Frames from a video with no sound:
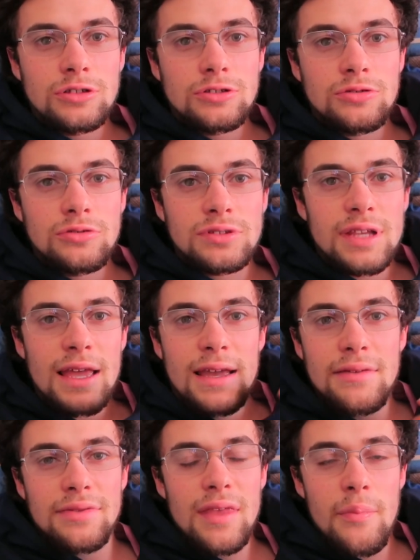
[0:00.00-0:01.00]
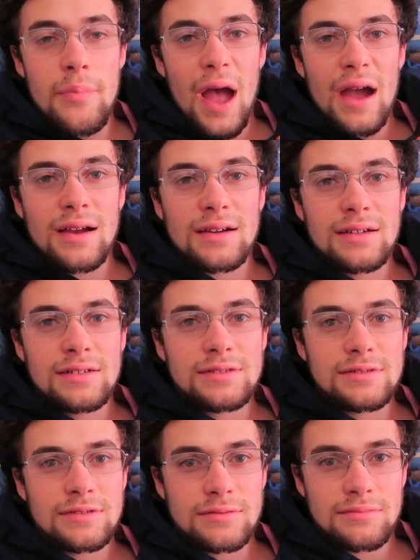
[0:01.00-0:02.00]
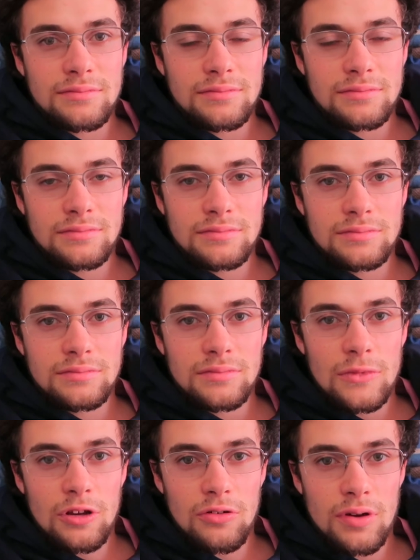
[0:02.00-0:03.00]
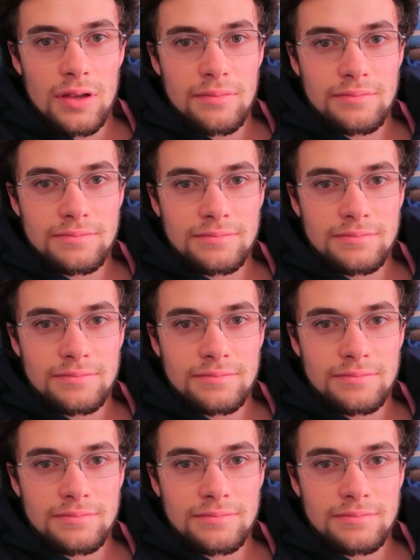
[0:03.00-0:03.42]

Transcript: to take a step back, right?